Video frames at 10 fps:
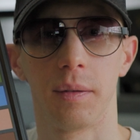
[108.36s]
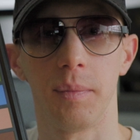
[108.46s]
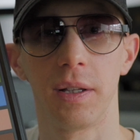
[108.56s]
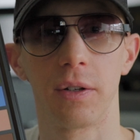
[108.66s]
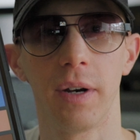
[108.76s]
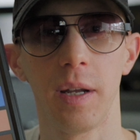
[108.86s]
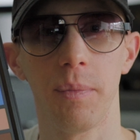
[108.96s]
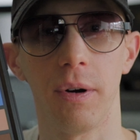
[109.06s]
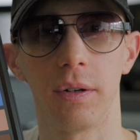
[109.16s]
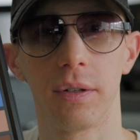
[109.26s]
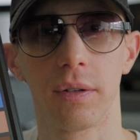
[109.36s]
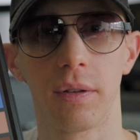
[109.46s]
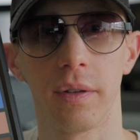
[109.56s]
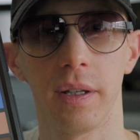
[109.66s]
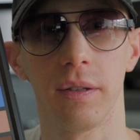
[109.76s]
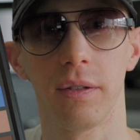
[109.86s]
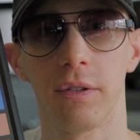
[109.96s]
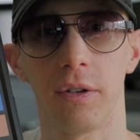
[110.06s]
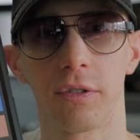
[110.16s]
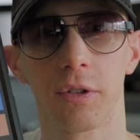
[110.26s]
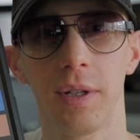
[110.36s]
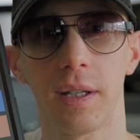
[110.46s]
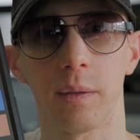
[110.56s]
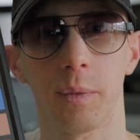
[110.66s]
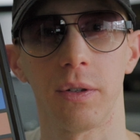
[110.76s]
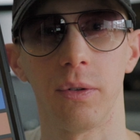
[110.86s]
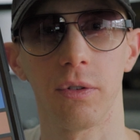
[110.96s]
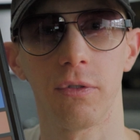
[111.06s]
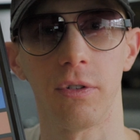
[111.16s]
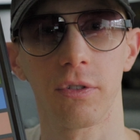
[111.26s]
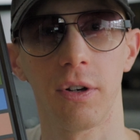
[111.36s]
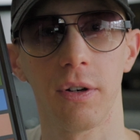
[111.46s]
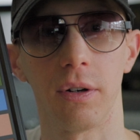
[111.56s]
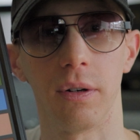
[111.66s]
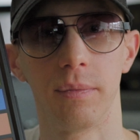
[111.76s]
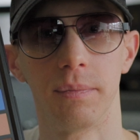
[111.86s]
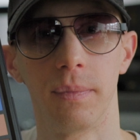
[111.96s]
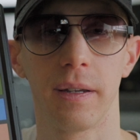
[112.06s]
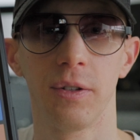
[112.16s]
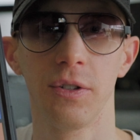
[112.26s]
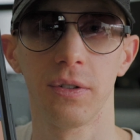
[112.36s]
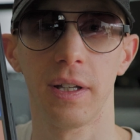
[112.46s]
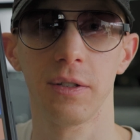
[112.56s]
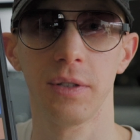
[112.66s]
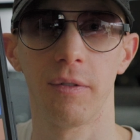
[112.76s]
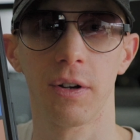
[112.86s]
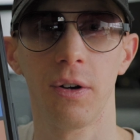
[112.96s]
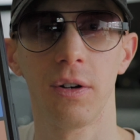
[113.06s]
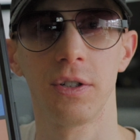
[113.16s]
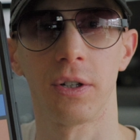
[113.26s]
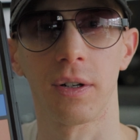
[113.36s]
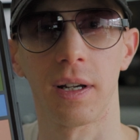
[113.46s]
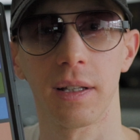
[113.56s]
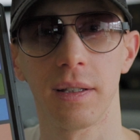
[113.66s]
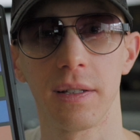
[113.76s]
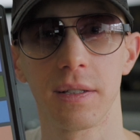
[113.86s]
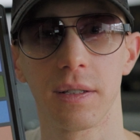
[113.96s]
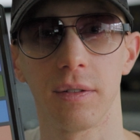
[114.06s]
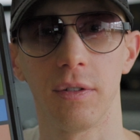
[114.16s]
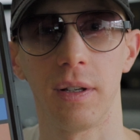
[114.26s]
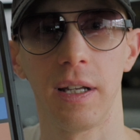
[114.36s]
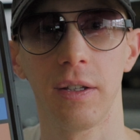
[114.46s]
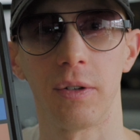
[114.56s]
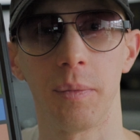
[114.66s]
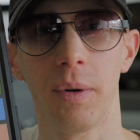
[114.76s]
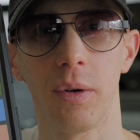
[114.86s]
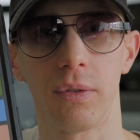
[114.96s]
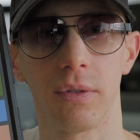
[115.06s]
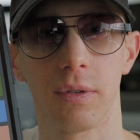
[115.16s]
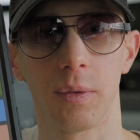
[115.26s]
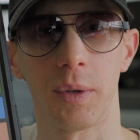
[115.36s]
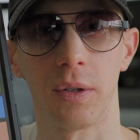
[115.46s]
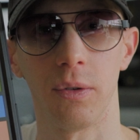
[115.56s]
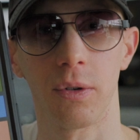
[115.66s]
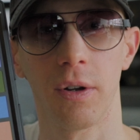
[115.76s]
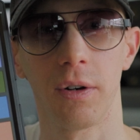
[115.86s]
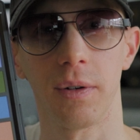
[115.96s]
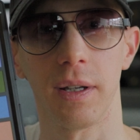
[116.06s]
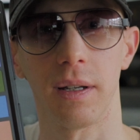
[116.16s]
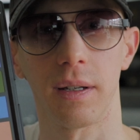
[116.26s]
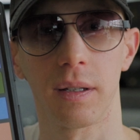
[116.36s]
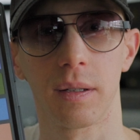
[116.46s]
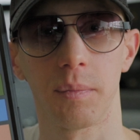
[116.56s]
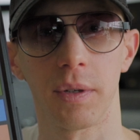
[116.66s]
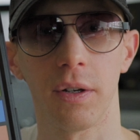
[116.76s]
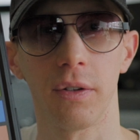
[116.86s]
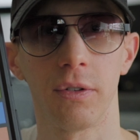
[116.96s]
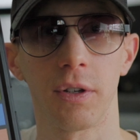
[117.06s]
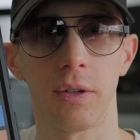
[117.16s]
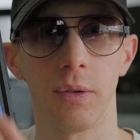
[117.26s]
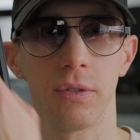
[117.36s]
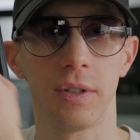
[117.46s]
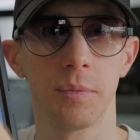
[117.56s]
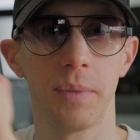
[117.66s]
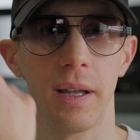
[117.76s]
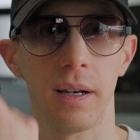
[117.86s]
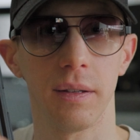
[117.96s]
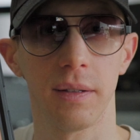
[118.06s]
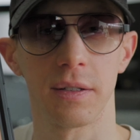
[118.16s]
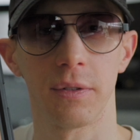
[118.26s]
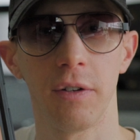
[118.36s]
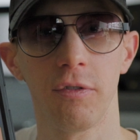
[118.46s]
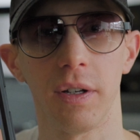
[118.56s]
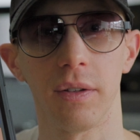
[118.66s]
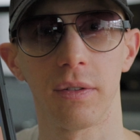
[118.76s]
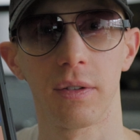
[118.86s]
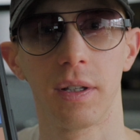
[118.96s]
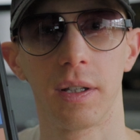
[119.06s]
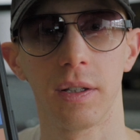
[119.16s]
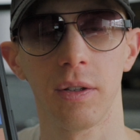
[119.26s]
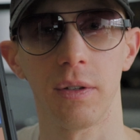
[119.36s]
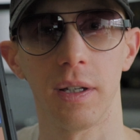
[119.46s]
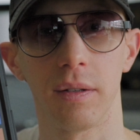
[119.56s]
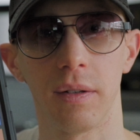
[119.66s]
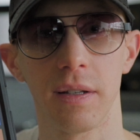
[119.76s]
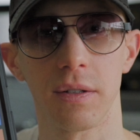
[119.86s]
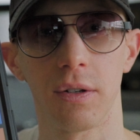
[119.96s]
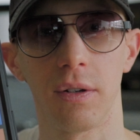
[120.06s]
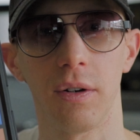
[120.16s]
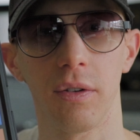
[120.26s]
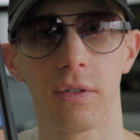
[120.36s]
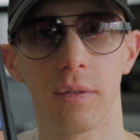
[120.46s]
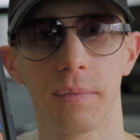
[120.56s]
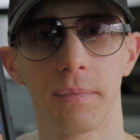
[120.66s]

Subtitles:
middle gray part that turns green when you use false color. It's also nice to have a color chart like this later in post when you do color grading, because you can use this palette as a reference to get nicer colors.